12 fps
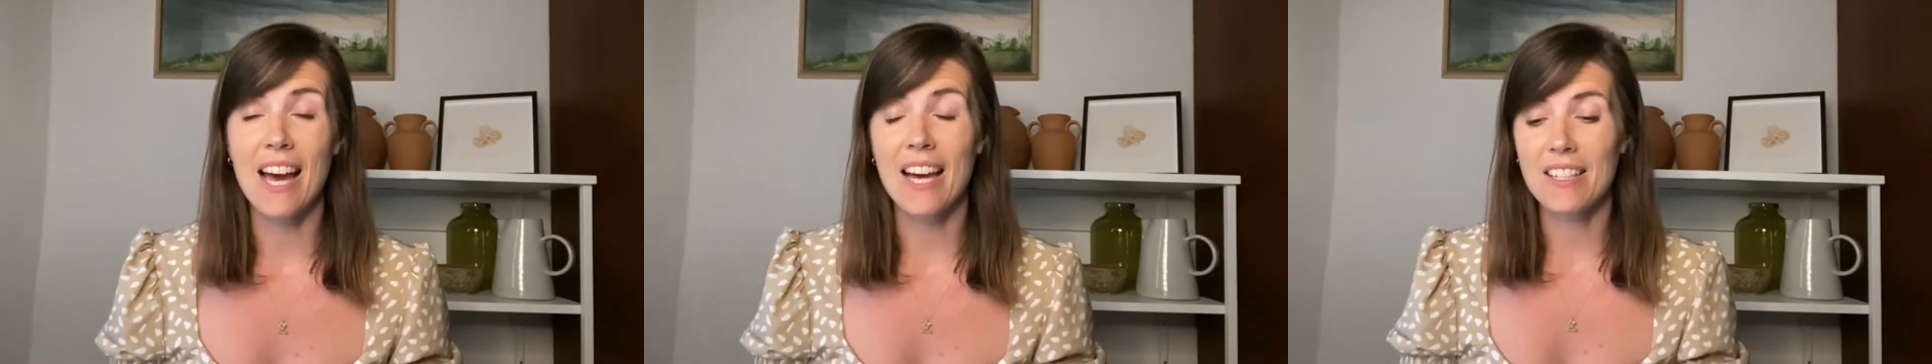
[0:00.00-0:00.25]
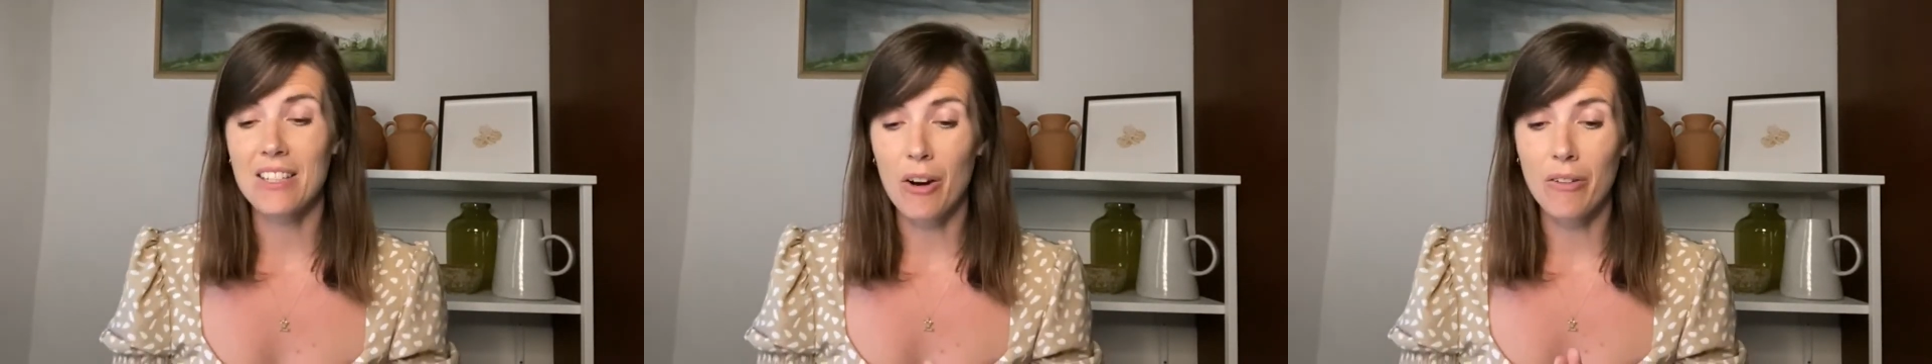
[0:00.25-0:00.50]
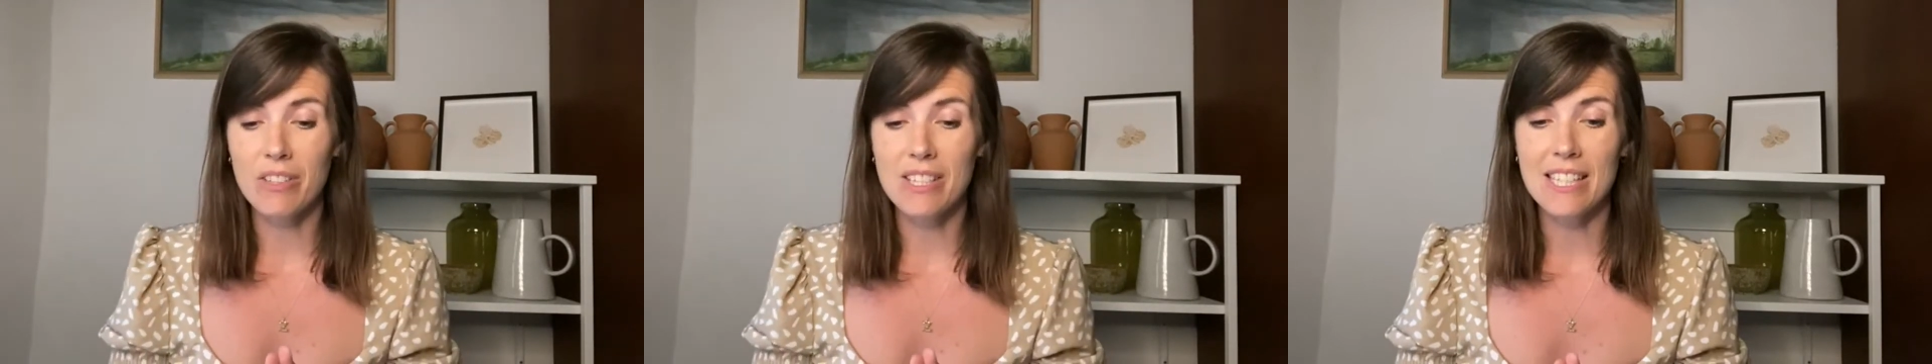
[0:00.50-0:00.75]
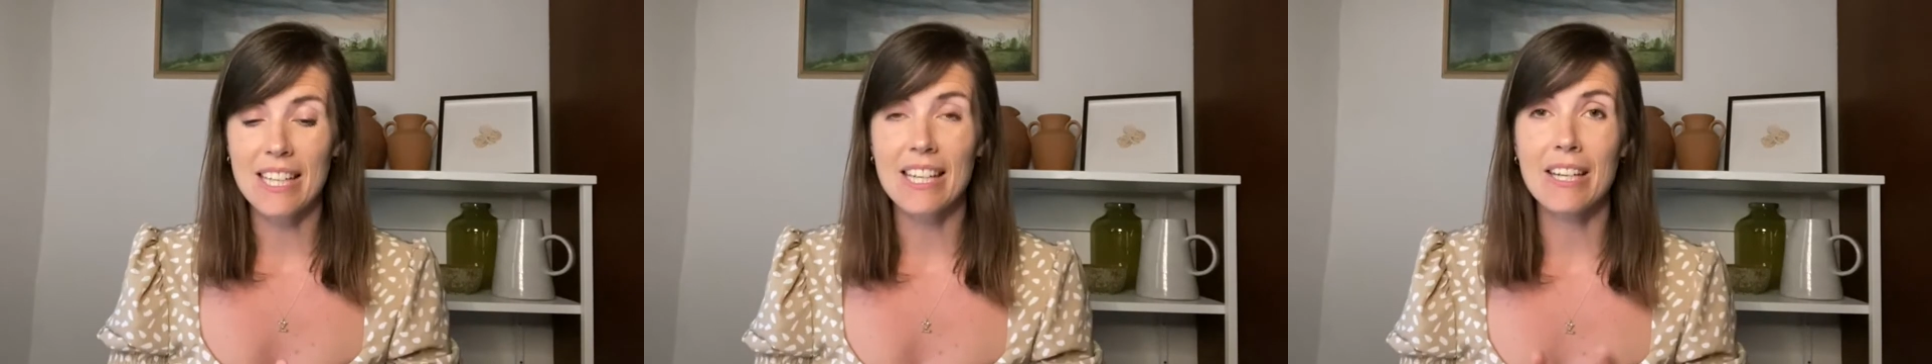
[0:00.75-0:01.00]
and
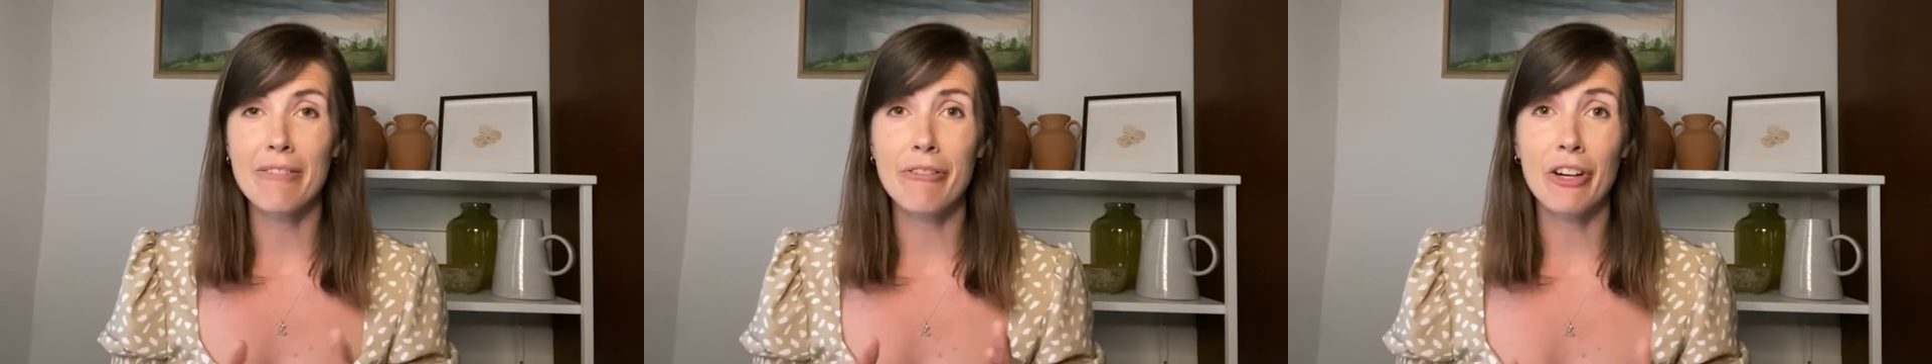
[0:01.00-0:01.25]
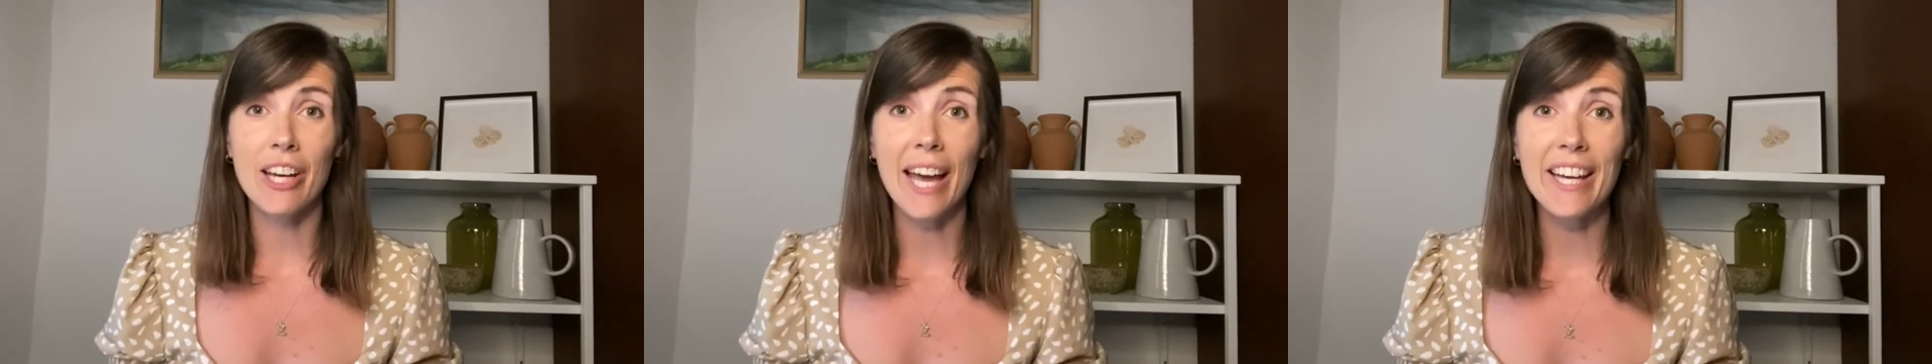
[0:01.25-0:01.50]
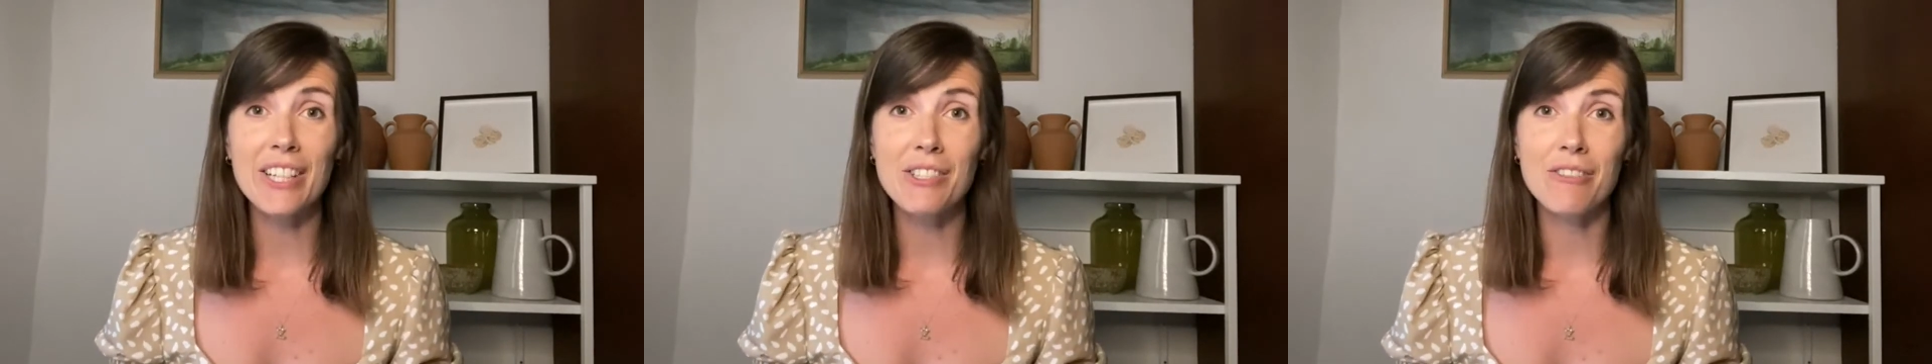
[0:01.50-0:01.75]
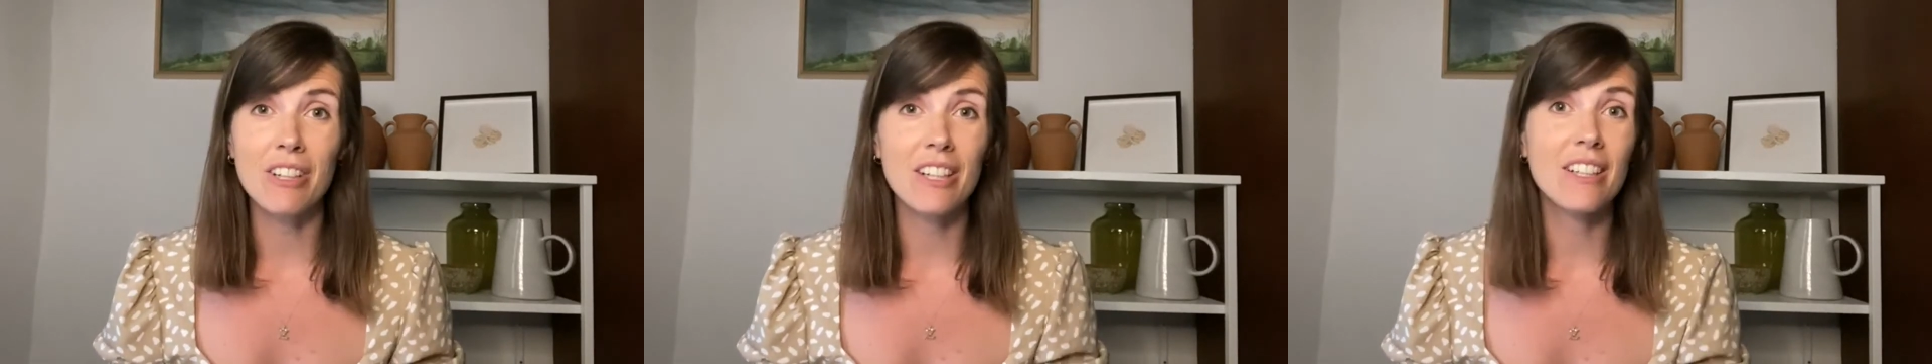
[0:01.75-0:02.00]
obviously for a
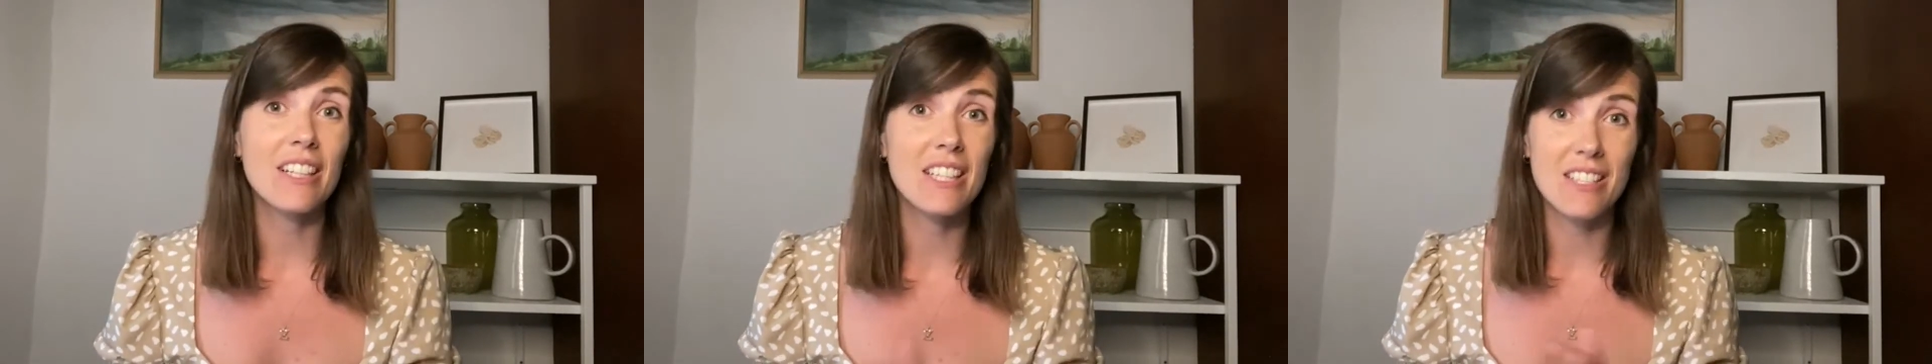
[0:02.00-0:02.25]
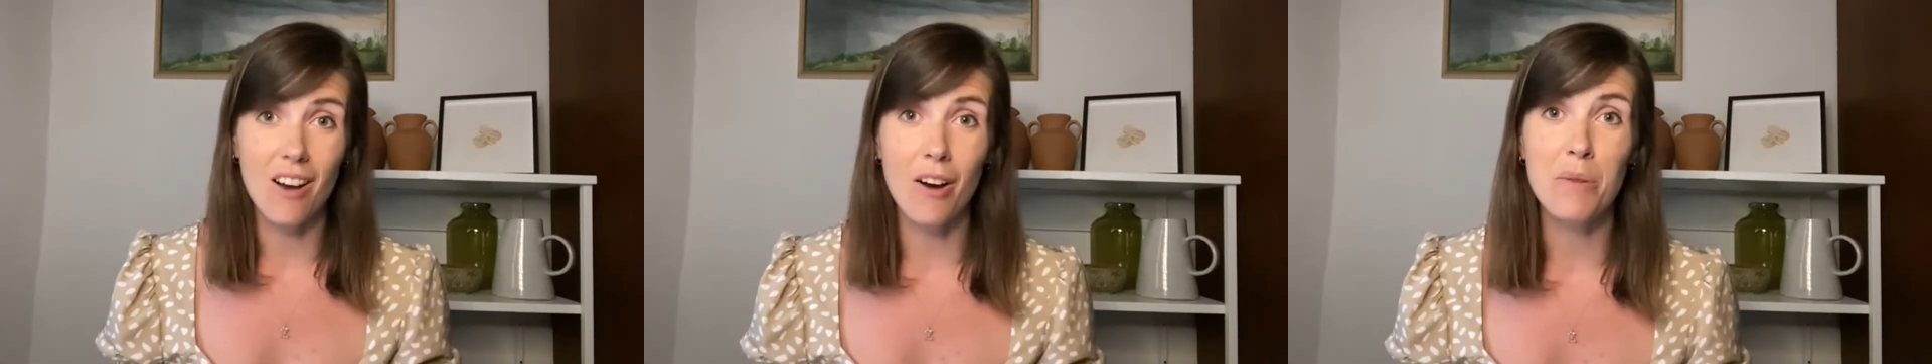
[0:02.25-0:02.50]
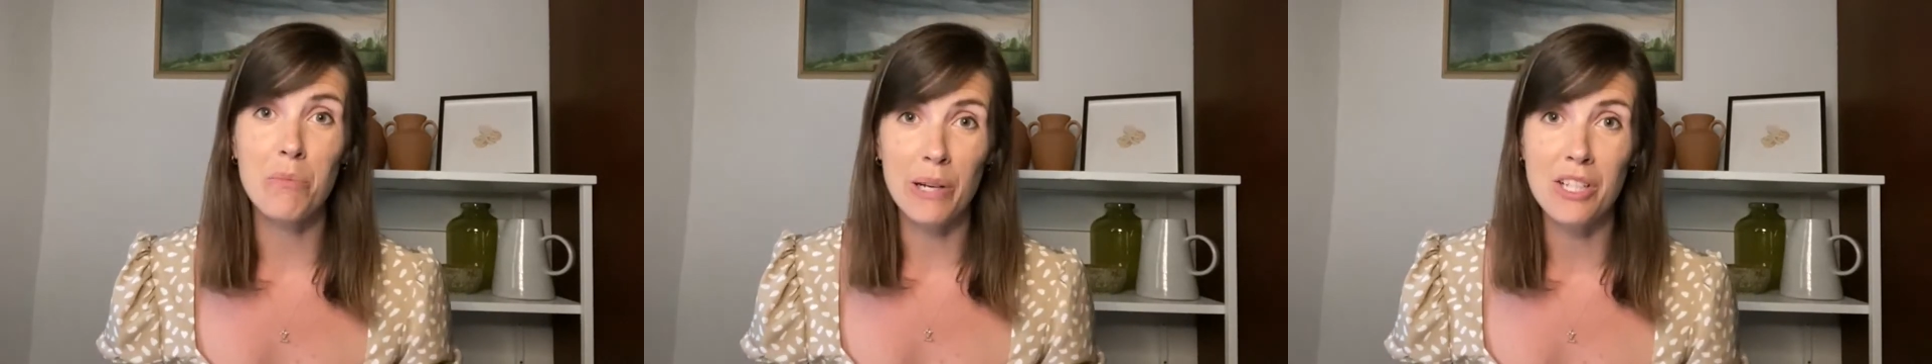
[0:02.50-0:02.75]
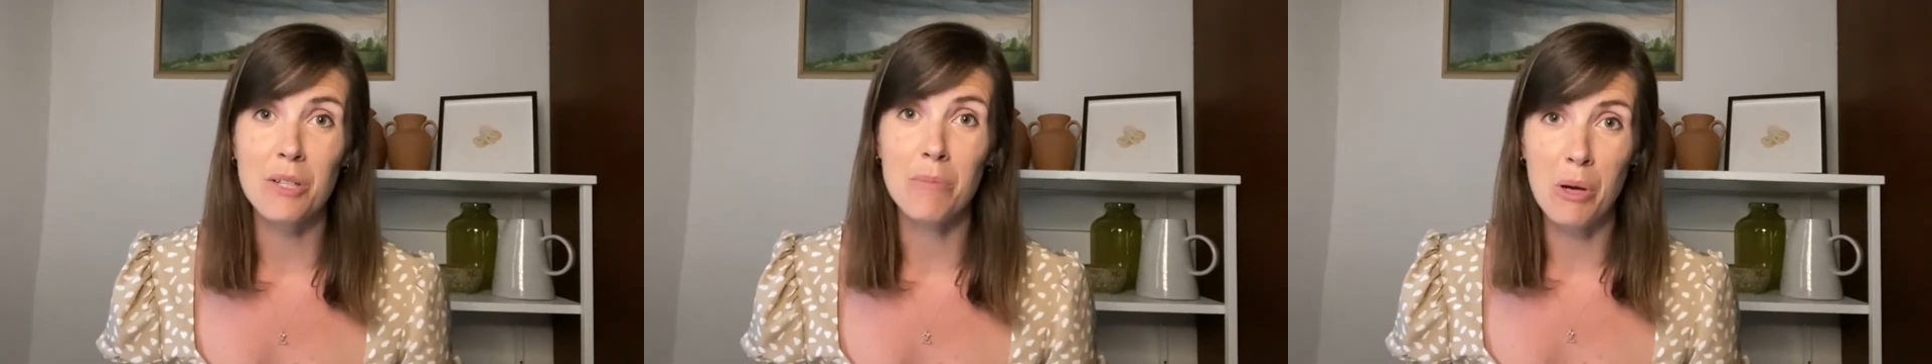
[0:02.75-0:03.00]
caterer it's a high
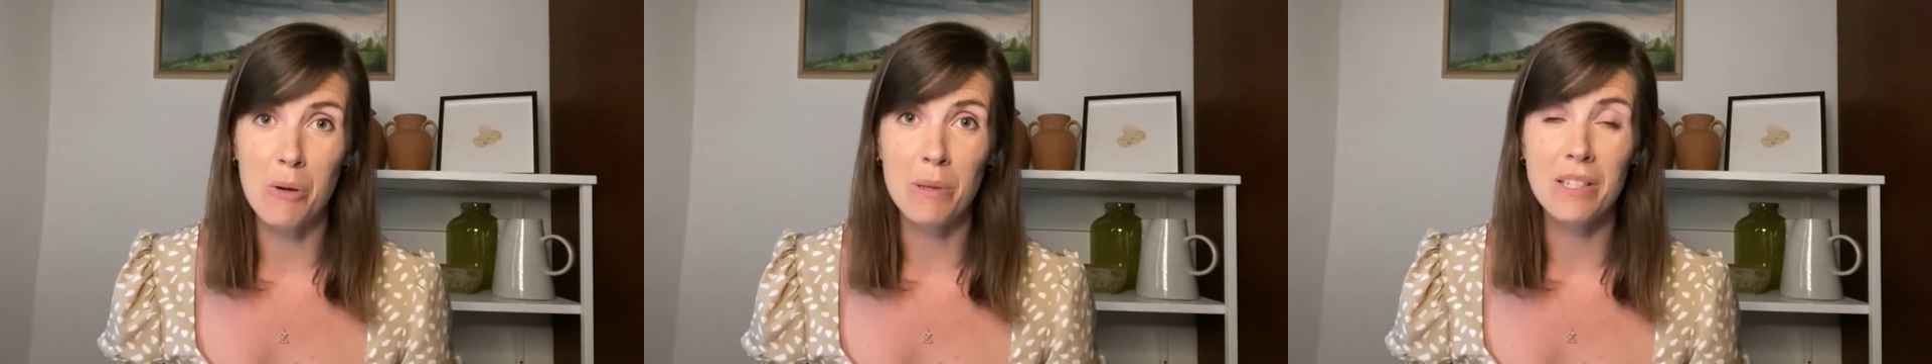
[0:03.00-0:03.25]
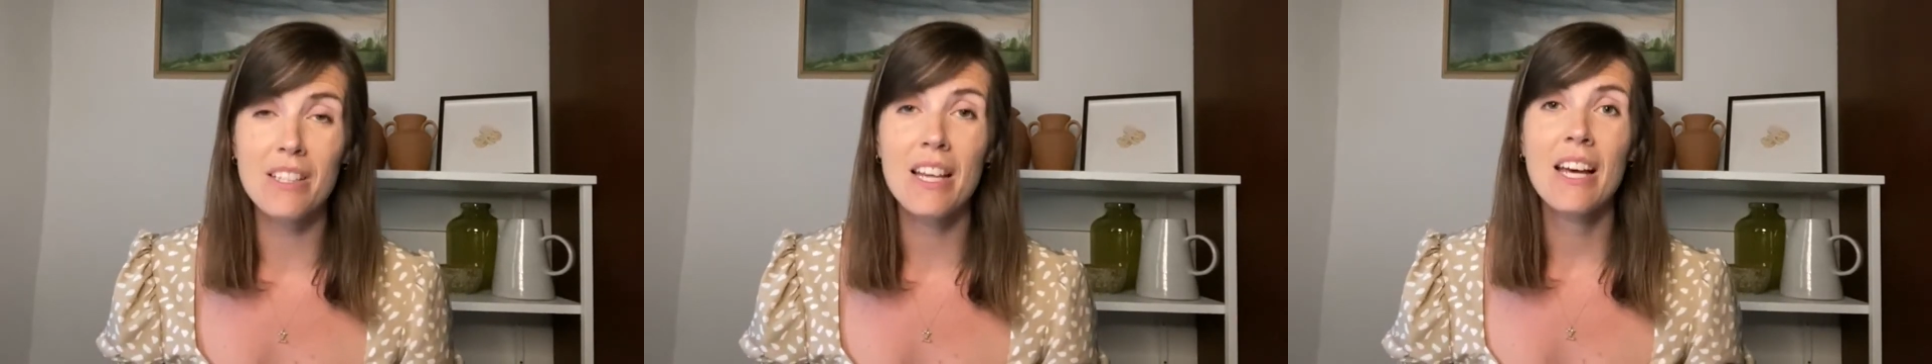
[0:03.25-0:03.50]
pressure moment.